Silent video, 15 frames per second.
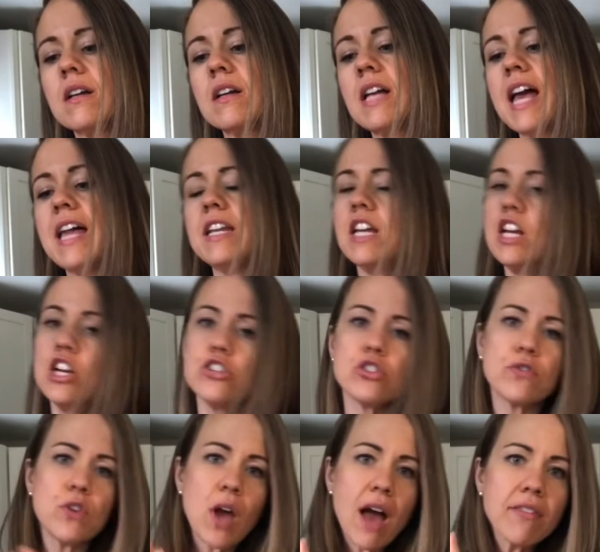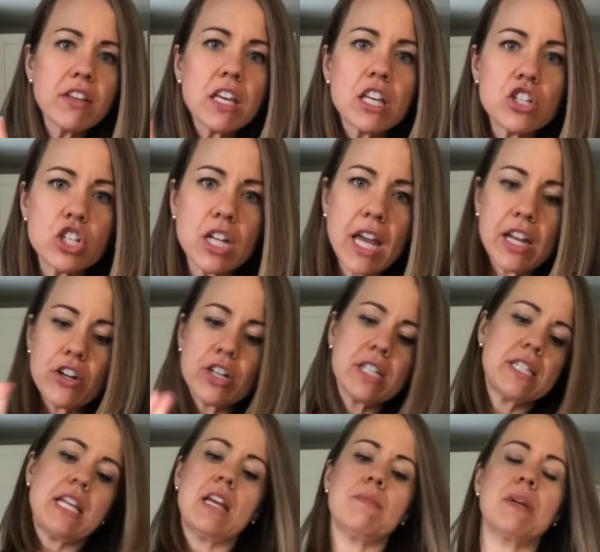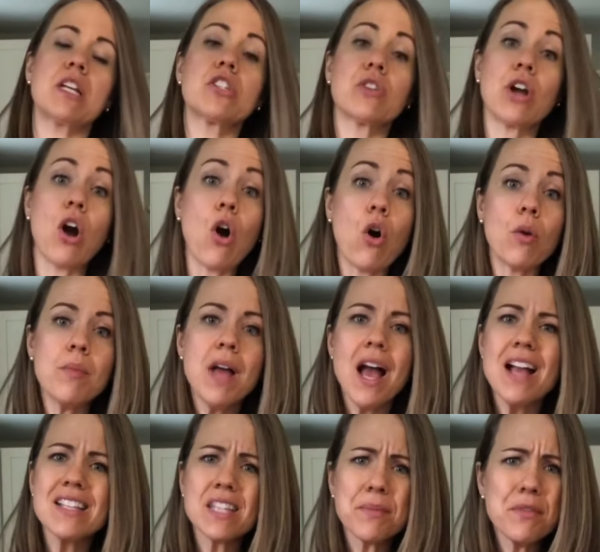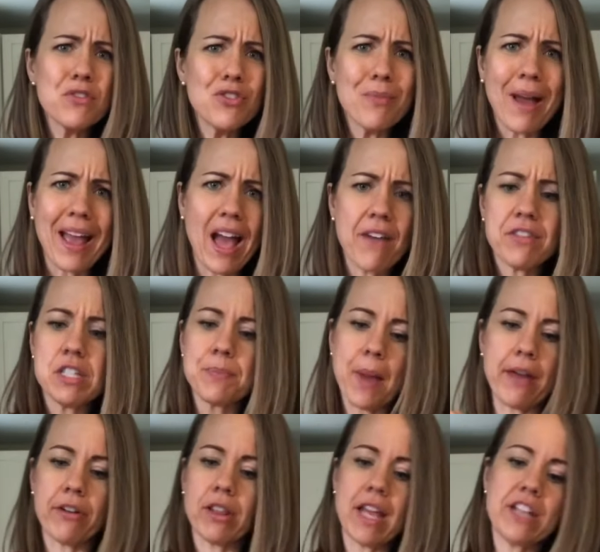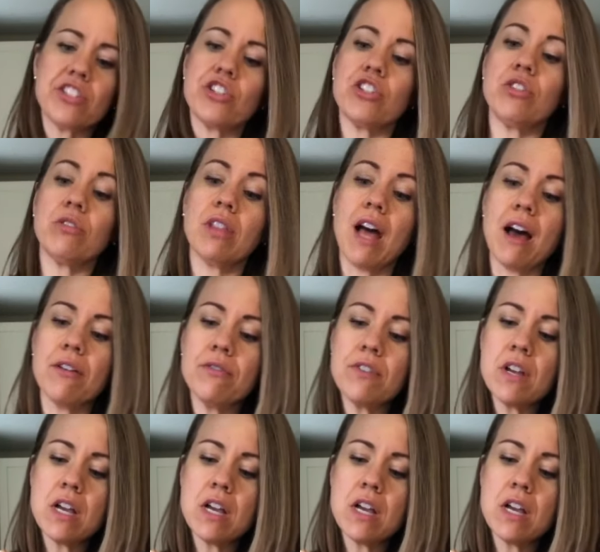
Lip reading: And so if you have a KitchenAid or a stand mixer at home, some of you might have a spiralizer you love.